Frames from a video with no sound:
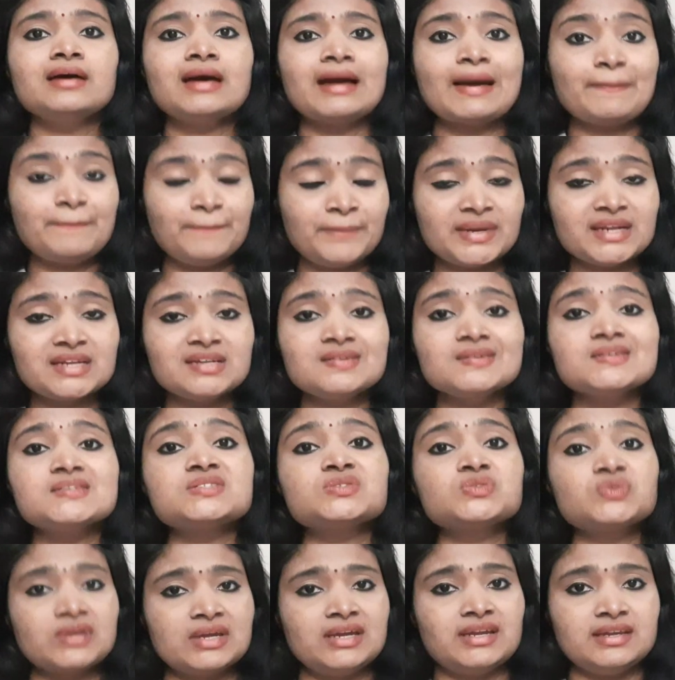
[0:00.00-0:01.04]
apprentice
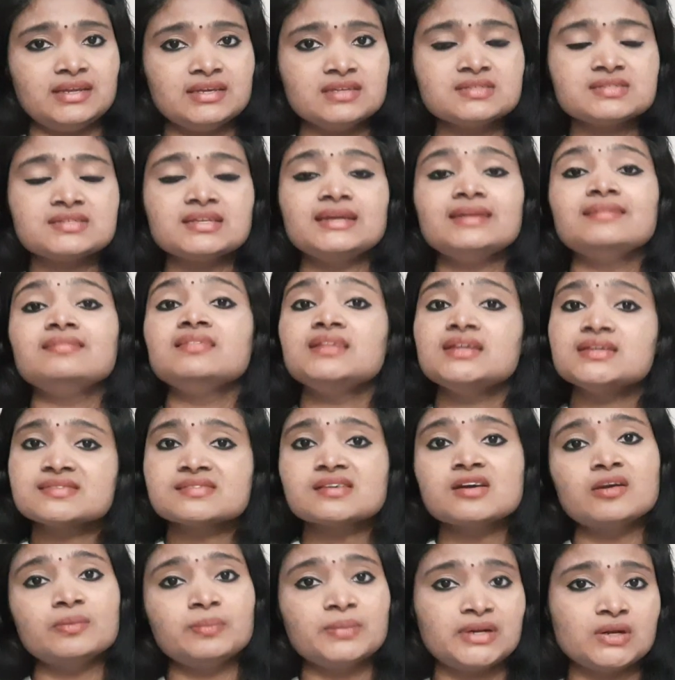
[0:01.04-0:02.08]
trainings in these
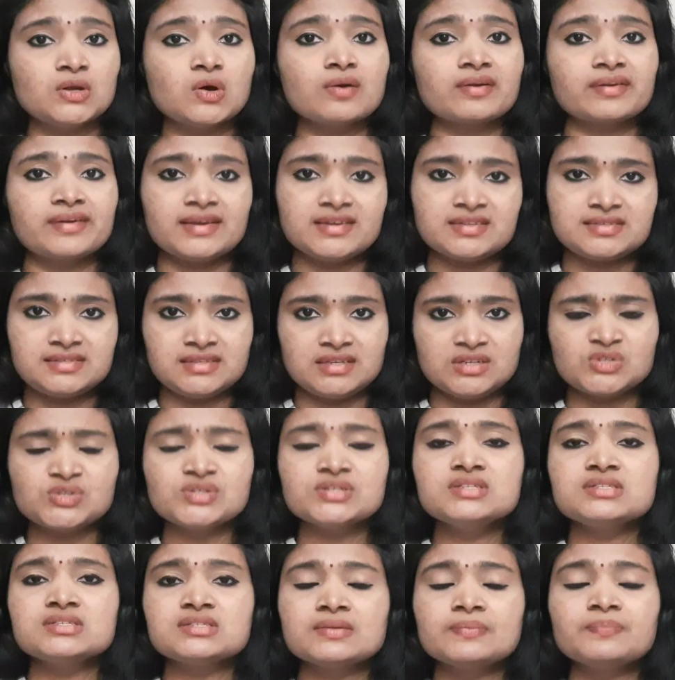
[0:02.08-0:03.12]
government
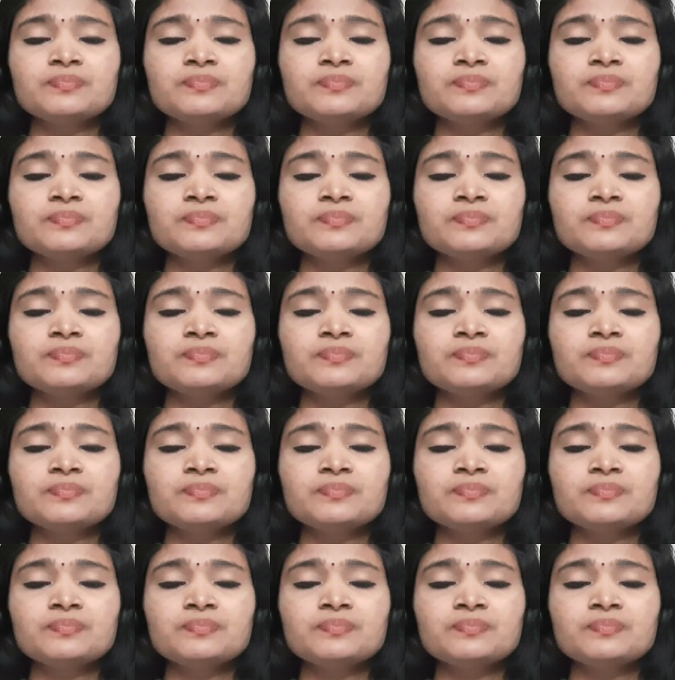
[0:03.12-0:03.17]
organizations,